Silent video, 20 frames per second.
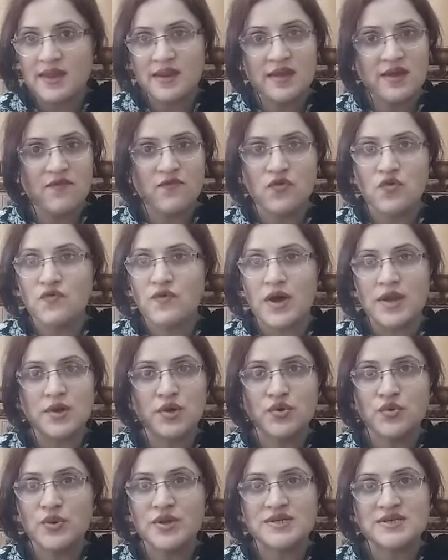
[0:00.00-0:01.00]
give you one or
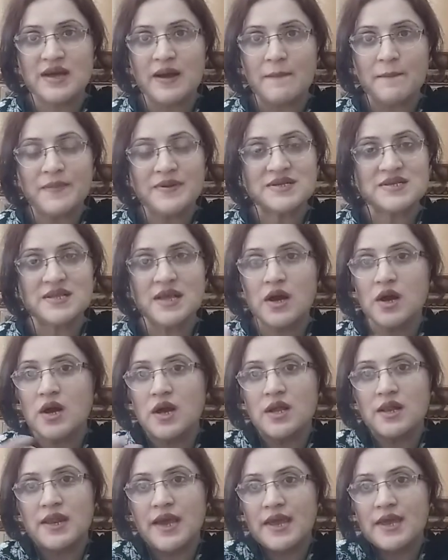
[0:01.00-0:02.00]
two examples,
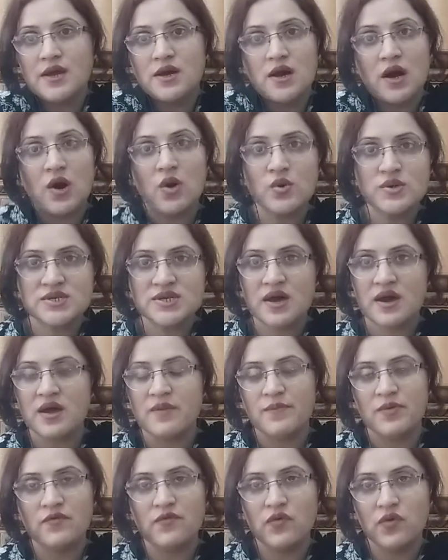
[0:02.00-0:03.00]
like cow is a
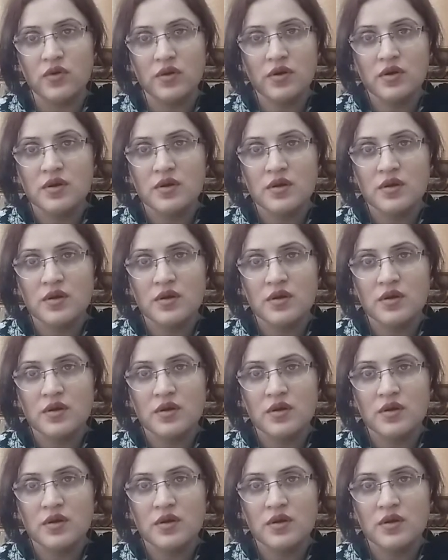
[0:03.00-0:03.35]
herbivore,